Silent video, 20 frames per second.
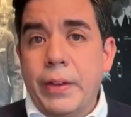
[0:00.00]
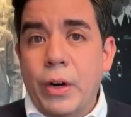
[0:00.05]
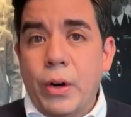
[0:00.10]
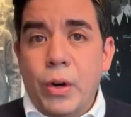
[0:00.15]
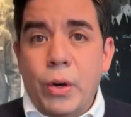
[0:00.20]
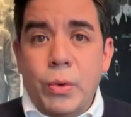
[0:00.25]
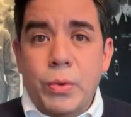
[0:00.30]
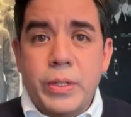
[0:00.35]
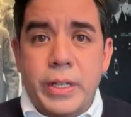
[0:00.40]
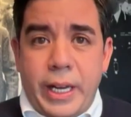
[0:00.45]
their
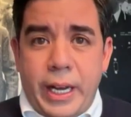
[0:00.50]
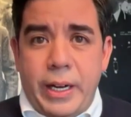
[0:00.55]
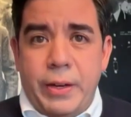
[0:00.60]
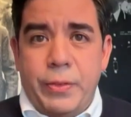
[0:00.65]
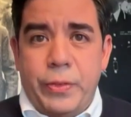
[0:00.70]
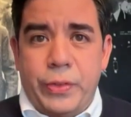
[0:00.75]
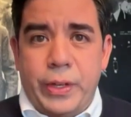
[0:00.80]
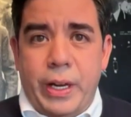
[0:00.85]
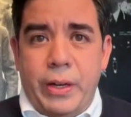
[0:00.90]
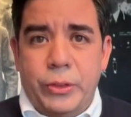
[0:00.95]
own kind
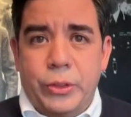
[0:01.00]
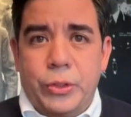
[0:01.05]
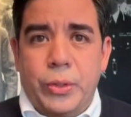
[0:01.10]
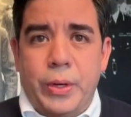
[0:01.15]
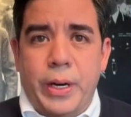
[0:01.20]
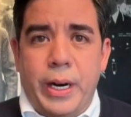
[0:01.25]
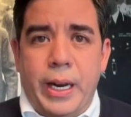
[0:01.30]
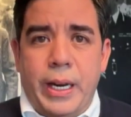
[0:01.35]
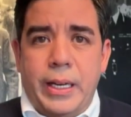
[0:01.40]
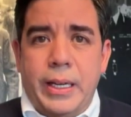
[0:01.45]
of
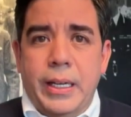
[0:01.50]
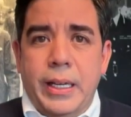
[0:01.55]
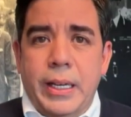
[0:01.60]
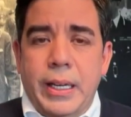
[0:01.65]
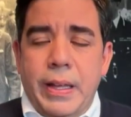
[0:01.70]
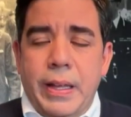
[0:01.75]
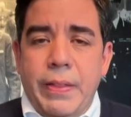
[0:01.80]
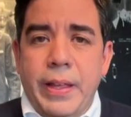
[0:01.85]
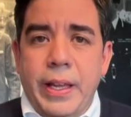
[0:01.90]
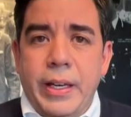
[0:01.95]
soundtrack
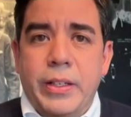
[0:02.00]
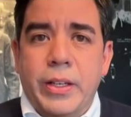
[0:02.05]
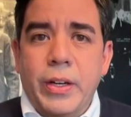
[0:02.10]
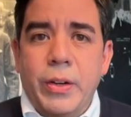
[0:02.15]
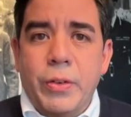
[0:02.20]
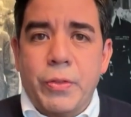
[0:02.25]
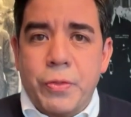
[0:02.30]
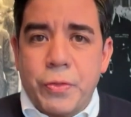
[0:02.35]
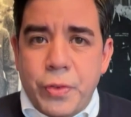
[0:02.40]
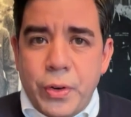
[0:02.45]
that
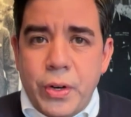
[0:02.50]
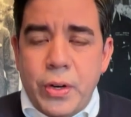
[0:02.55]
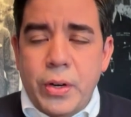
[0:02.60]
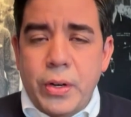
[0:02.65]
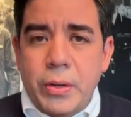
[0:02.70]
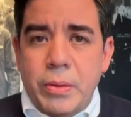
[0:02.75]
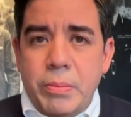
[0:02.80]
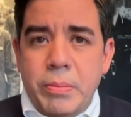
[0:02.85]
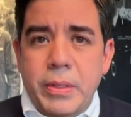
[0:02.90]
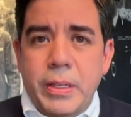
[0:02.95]

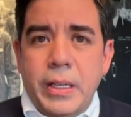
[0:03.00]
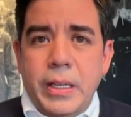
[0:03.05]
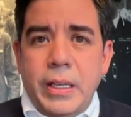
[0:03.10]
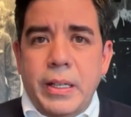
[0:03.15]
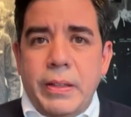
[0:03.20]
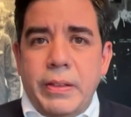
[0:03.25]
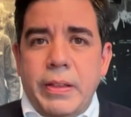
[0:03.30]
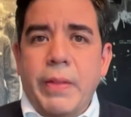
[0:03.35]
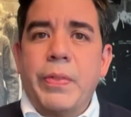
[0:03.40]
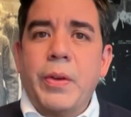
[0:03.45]
confirmed
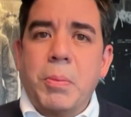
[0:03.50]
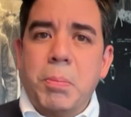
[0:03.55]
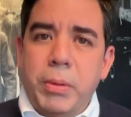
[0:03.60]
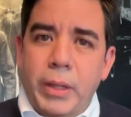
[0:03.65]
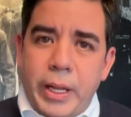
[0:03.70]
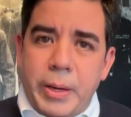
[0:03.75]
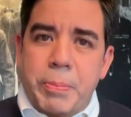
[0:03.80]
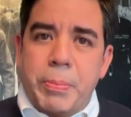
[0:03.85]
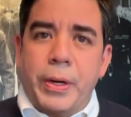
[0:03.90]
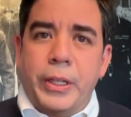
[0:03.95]
that their
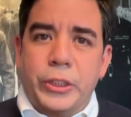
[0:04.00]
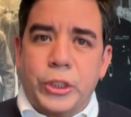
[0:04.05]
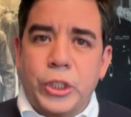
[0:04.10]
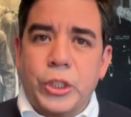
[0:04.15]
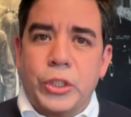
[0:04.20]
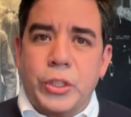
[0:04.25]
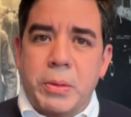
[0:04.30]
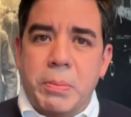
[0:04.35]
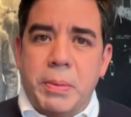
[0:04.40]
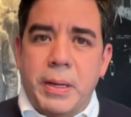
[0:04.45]
blood pressure
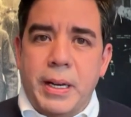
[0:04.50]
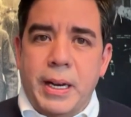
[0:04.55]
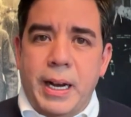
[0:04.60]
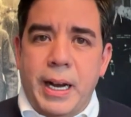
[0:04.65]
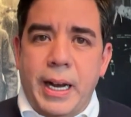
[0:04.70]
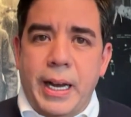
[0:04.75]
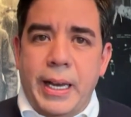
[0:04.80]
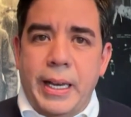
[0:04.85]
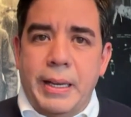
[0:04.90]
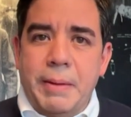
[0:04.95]
should be
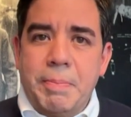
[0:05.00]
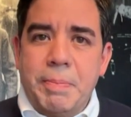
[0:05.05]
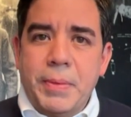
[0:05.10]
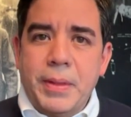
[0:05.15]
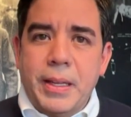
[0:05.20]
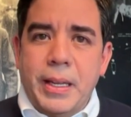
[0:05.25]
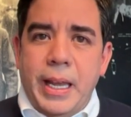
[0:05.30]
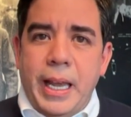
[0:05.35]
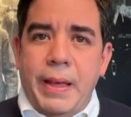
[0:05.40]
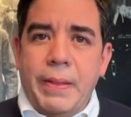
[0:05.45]
high
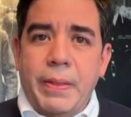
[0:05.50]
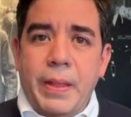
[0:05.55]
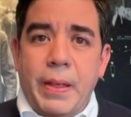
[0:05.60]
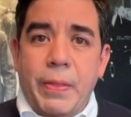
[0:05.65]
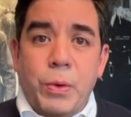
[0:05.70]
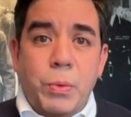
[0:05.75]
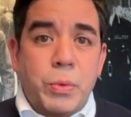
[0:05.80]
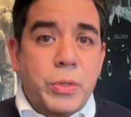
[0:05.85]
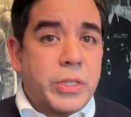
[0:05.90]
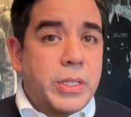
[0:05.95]
and
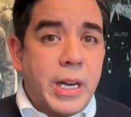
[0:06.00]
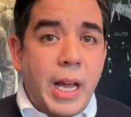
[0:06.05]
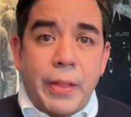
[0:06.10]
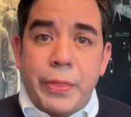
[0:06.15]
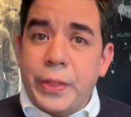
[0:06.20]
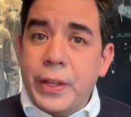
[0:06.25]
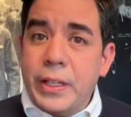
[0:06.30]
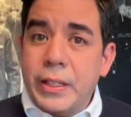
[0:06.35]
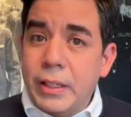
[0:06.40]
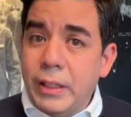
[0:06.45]
that there was
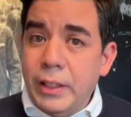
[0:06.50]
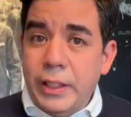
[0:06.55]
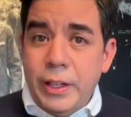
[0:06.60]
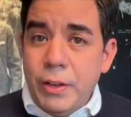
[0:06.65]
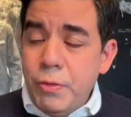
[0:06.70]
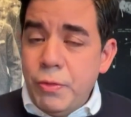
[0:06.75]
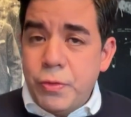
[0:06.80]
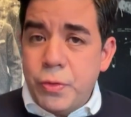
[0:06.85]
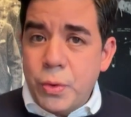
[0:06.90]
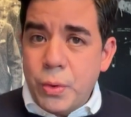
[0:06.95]
nothing to
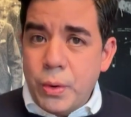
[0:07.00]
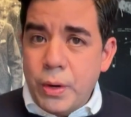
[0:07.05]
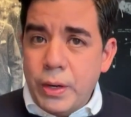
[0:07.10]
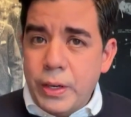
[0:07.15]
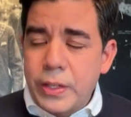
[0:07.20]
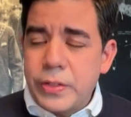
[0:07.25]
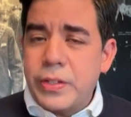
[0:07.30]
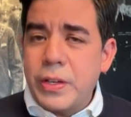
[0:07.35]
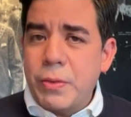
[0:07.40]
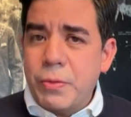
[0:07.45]
live
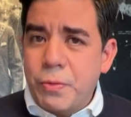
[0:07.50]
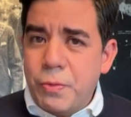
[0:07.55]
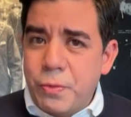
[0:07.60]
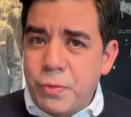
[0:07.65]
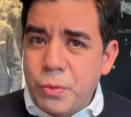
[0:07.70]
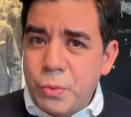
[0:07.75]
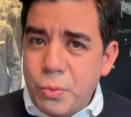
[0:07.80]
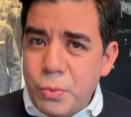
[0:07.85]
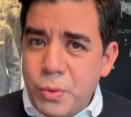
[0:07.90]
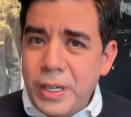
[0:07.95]
for. It's a
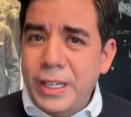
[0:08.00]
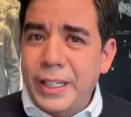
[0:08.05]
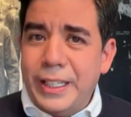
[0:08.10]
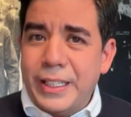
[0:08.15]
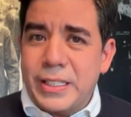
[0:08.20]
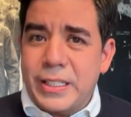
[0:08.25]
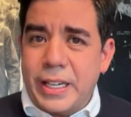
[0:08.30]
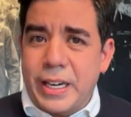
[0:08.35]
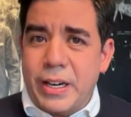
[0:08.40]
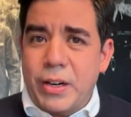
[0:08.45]

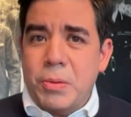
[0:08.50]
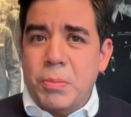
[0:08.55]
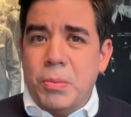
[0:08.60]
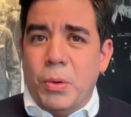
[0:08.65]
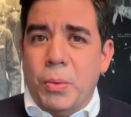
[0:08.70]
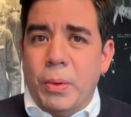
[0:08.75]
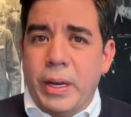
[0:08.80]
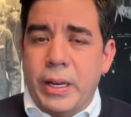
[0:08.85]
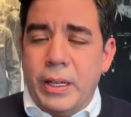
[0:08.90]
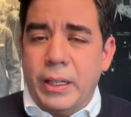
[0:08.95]
really
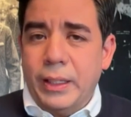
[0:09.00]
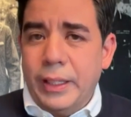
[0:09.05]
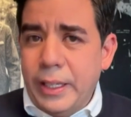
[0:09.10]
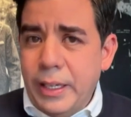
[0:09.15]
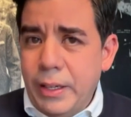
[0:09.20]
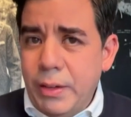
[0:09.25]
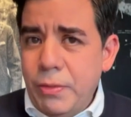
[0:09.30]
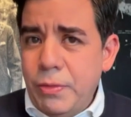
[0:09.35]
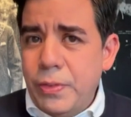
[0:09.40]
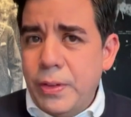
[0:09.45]
terrible way to
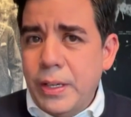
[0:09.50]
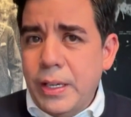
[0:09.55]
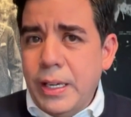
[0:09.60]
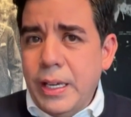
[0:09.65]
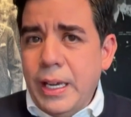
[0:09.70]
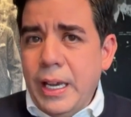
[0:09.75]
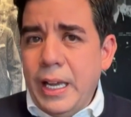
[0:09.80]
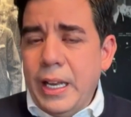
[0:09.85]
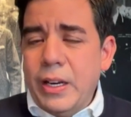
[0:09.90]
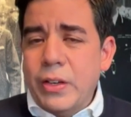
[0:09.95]
live,
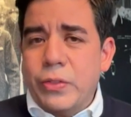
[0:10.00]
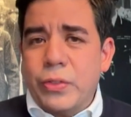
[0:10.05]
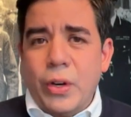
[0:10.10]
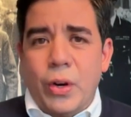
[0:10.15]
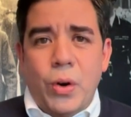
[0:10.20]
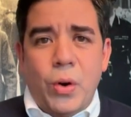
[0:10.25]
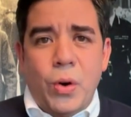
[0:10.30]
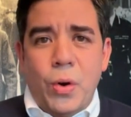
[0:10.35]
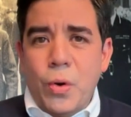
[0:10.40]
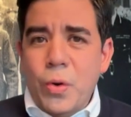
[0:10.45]
and it's
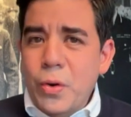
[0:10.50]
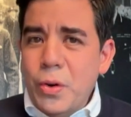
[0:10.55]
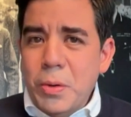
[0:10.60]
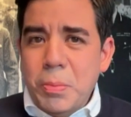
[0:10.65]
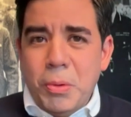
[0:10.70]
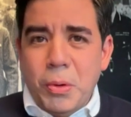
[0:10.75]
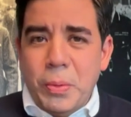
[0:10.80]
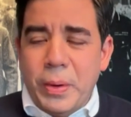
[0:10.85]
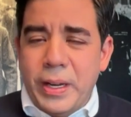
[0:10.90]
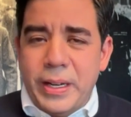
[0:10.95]
a
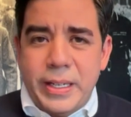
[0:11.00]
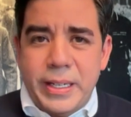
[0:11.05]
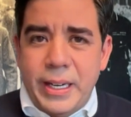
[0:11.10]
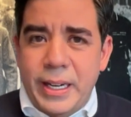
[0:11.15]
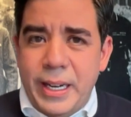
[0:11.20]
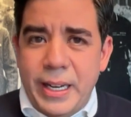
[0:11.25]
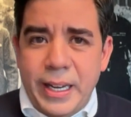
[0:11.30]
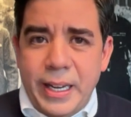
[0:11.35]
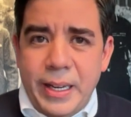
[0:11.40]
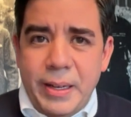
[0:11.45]
horrible way to
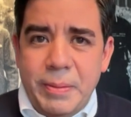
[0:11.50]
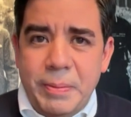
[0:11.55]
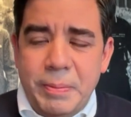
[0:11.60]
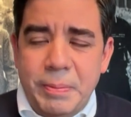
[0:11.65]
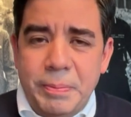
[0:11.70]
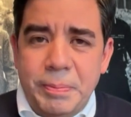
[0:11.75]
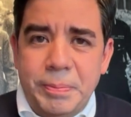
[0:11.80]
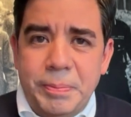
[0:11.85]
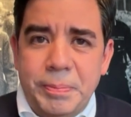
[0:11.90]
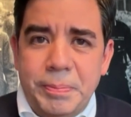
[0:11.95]
die.
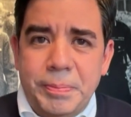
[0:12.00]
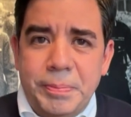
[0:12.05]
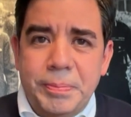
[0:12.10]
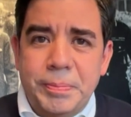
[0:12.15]
Yeah.